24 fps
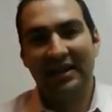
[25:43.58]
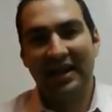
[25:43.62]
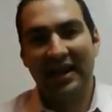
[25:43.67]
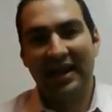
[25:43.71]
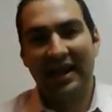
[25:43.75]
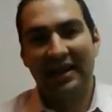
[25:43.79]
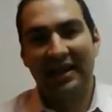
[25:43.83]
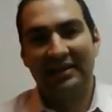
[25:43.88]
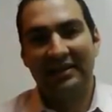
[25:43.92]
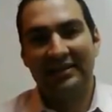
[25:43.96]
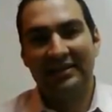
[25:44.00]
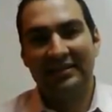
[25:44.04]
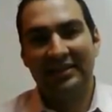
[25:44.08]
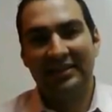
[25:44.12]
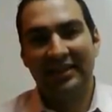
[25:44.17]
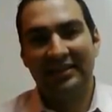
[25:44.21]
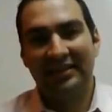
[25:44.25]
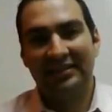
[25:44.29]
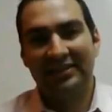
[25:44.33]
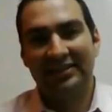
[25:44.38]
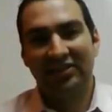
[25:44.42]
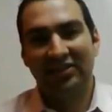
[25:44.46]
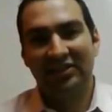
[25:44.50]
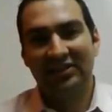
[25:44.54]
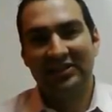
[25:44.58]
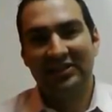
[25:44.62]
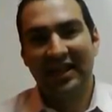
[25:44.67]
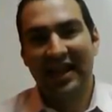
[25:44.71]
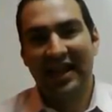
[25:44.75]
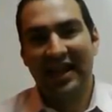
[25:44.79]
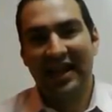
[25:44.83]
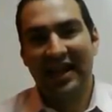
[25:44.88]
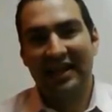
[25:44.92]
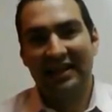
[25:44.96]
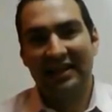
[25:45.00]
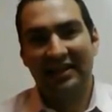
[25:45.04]
as soon as
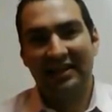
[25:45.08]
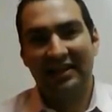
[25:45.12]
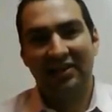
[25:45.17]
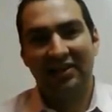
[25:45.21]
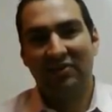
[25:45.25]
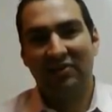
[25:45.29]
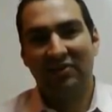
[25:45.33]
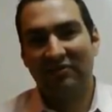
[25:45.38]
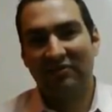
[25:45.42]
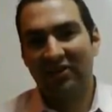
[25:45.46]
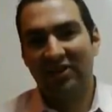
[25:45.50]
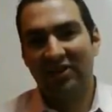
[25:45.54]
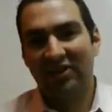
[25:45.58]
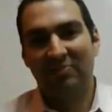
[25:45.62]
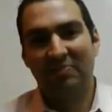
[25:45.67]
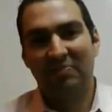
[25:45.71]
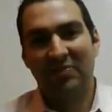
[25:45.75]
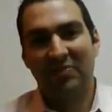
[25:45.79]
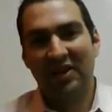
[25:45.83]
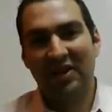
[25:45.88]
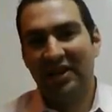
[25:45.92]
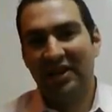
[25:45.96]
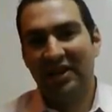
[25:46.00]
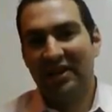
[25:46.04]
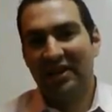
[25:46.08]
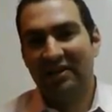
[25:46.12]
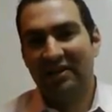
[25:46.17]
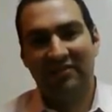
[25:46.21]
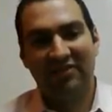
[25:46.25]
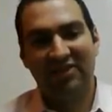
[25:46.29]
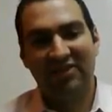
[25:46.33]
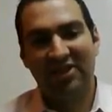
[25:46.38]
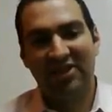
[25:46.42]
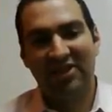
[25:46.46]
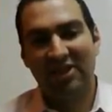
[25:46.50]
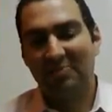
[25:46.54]
I for
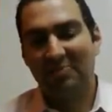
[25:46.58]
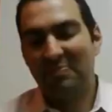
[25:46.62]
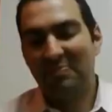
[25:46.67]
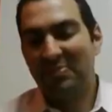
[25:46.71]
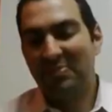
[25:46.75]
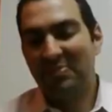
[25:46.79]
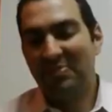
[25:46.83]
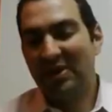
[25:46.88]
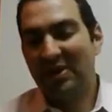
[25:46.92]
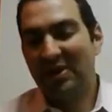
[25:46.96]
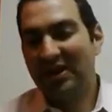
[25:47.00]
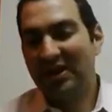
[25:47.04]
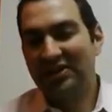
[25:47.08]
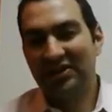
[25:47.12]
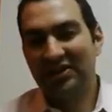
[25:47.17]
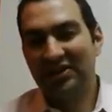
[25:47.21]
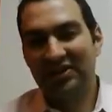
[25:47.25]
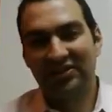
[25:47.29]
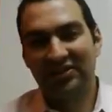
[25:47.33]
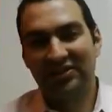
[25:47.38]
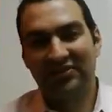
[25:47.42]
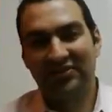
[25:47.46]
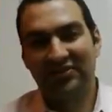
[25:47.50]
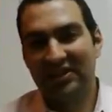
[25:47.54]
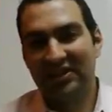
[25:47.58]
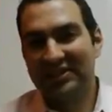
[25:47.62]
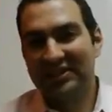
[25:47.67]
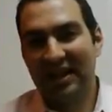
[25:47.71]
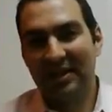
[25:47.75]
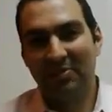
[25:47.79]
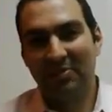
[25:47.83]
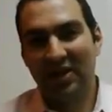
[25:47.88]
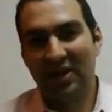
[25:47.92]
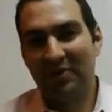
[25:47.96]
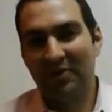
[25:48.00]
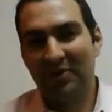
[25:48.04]
the pictures, for example, I
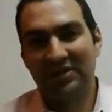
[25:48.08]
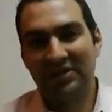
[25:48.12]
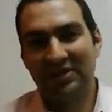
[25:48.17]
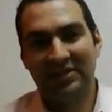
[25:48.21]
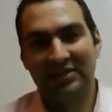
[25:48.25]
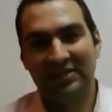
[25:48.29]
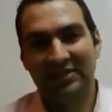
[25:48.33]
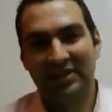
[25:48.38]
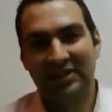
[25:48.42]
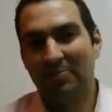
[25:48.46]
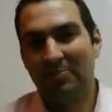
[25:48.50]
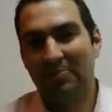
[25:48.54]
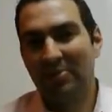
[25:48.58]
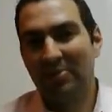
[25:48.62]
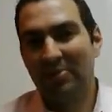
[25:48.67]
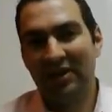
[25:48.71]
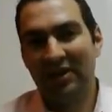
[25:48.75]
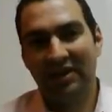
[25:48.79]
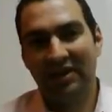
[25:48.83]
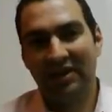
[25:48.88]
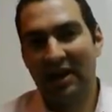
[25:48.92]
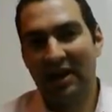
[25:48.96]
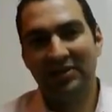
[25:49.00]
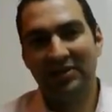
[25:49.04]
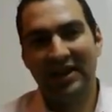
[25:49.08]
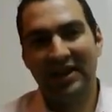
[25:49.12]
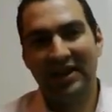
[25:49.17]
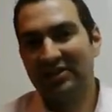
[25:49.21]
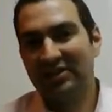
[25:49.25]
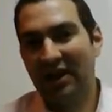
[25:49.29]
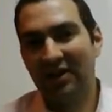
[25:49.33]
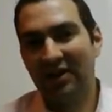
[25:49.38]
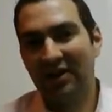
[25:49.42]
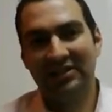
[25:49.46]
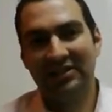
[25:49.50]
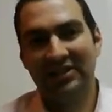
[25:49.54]
was
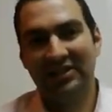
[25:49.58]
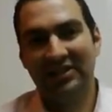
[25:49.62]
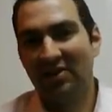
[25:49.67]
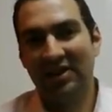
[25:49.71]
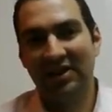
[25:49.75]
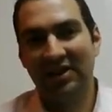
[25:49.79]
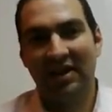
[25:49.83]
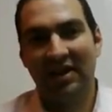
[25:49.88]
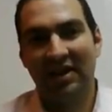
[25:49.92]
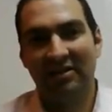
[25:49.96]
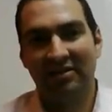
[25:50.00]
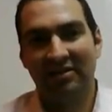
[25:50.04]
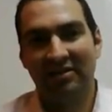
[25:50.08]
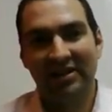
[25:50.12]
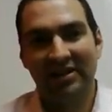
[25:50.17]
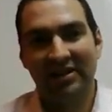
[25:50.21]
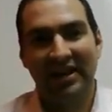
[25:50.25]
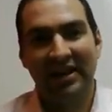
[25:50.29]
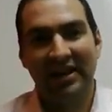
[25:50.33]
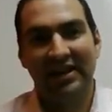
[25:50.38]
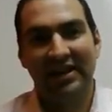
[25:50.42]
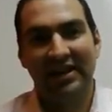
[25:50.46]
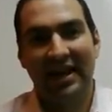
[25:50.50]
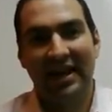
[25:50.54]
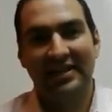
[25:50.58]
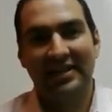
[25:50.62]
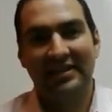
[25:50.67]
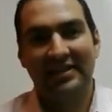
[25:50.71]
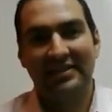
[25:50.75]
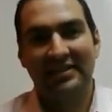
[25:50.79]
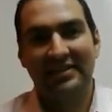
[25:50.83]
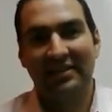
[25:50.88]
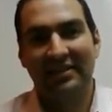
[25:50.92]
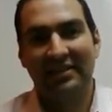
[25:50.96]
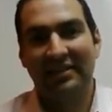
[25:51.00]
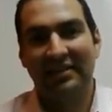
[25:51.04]
already on Elance
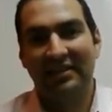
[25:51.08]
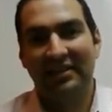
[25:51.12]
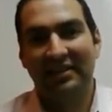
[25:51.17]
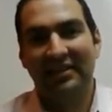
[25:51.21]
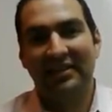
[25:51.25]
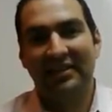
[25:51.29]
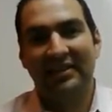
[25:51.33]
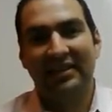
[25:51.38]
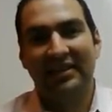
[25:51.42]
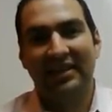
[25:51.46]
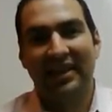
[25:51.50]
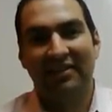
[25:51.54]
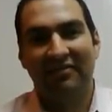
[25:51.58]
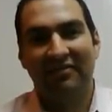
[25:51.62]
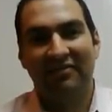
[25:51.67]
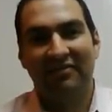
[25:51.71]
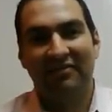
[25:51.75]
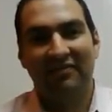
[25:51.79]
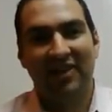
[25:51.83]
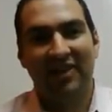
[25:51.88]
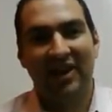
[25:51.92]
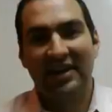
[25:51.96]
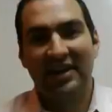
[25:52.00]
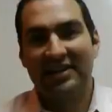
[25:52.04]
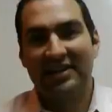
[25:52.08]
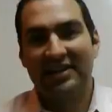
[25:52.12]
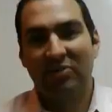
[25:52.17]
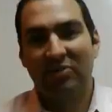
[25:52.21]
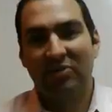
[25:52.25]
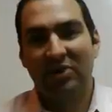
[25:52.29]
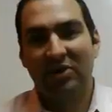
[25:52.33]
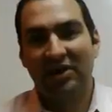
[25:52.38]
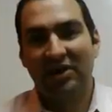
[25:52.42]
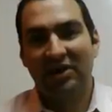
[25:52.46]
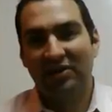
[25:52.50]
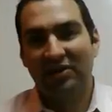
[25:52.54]
and finding
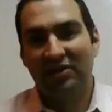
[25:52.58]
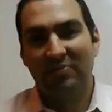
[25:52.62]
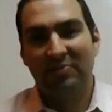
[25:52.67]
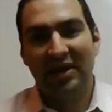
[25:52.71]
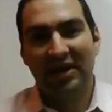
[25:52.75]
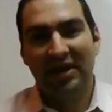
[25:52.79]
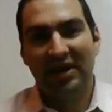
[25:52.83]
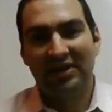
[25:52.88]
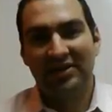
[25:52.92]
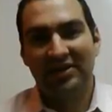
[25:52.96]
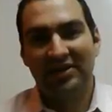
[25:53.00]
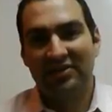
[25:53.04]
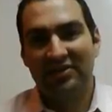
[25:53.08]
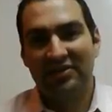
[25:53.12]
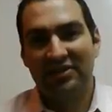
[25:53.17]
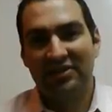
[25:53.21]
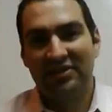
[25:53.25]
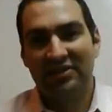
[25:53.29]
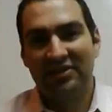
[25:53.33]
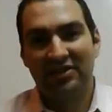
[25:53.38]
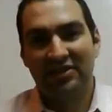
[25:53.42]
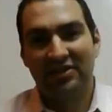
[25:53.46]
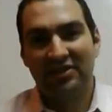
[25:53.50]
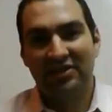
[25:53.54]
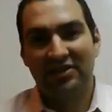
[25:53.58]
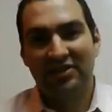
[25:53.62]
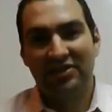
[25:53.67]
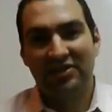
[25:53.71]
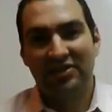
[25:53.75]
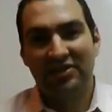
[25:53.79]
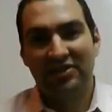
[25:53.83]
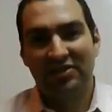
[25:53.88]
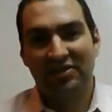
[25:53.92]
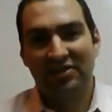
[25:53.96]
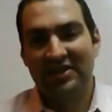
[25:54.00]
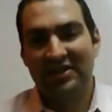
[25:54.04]
somebody to do the pictures as
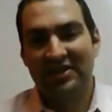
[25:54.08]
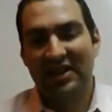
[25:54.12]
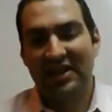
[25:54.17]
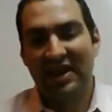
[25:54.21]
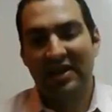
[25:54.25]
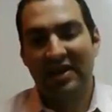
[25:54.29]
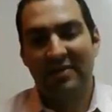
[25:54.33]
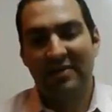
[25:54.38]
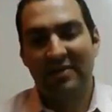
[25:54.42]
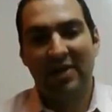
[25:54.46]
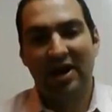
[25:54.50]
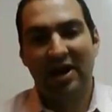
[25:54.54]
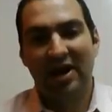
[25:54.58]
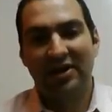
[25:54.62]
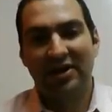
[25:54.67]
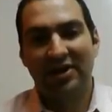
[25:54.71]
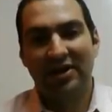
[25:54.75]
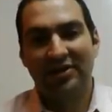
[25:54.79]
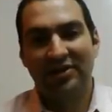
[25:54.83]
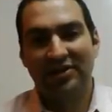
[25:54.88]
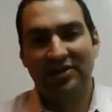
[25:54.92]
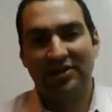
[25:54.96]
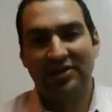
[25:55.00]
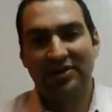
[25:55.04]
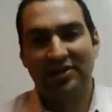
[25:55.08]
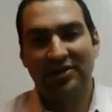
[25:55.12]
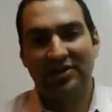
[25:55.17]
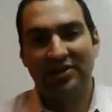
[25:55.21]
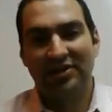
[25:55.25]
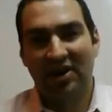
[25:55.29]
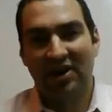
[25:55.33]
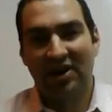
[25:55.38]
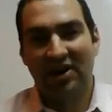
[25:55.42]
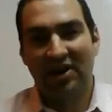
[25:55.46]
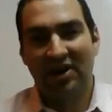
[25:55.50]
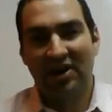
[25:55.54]
soon as that module started,
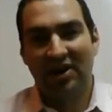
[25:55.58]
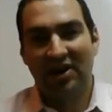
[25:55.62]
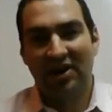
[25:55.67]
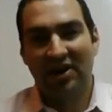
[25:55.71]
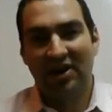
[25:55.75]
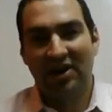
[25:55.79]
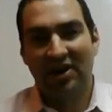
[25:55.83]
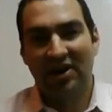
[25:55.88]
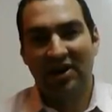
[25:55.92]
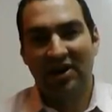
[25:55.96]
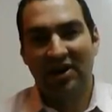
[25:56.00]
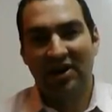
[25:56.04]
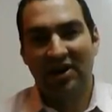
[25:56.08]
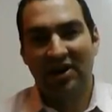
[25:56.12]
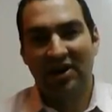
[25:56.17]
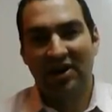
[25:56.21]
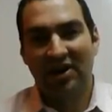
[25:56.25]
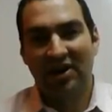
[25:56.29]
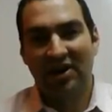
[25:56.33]
and by the end of the